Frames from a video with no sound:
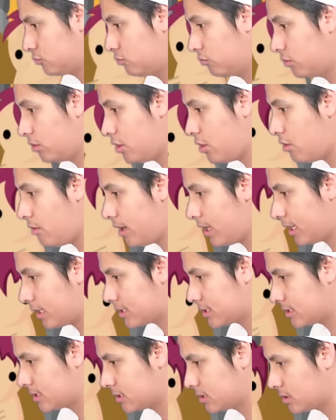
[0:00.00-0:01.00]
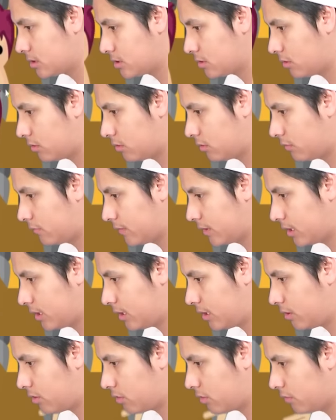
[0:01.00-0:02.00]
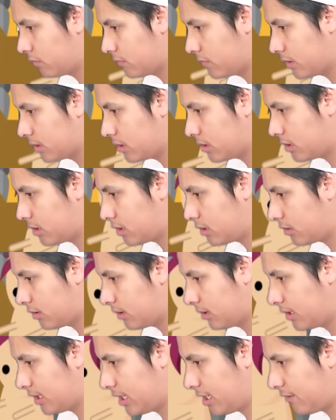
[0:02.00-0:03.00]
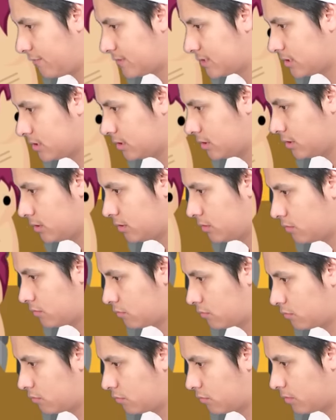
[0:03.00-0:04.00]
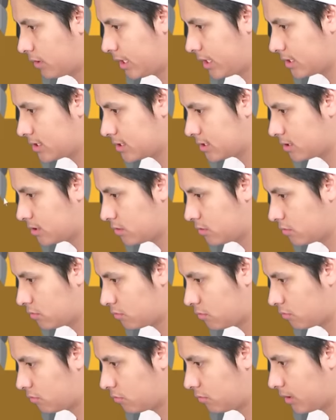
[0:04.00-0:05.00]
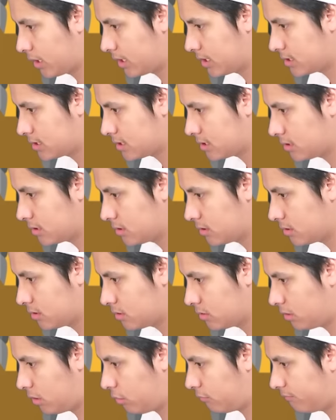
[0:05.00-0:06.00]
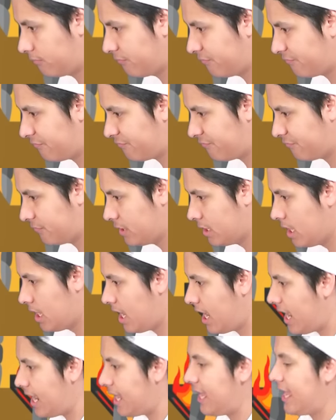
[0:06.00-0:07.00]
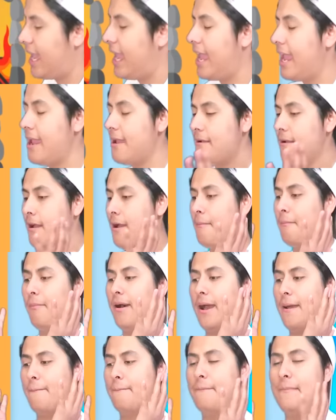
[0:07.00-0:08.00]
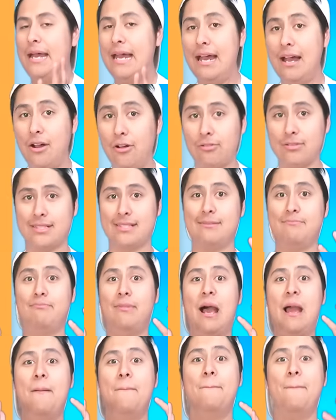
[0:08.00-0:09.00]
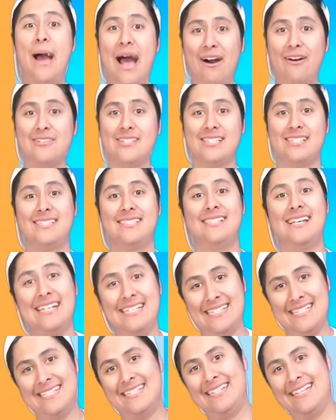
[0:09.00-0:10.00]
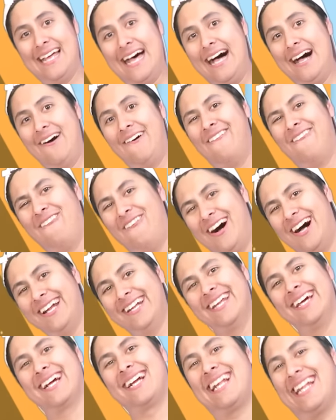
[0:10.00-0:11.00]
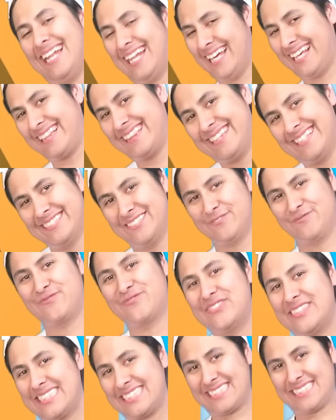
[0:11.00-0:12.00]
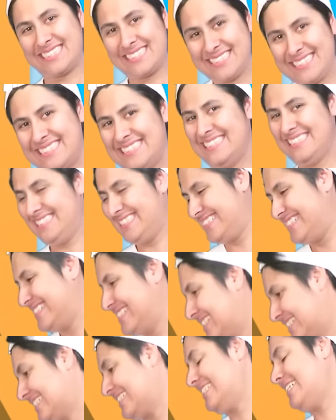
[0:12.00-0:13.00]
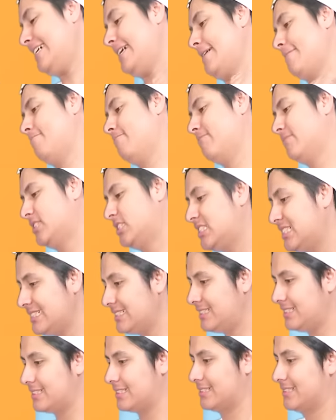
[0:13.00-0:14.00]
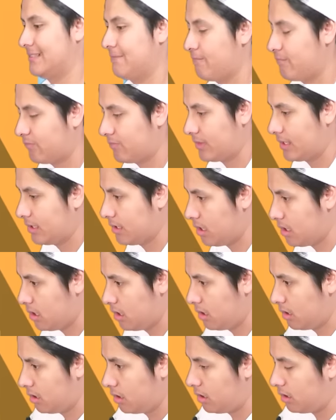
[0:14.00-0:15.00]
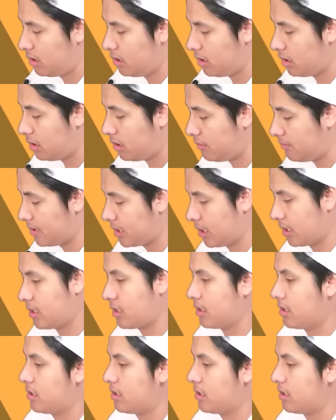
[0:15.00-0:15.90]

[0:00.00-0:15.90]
Screw it. So over there, over there, left, right, right. Oh, I hate my mouse. My mouse does not want to click this cream. Jesus. Oh my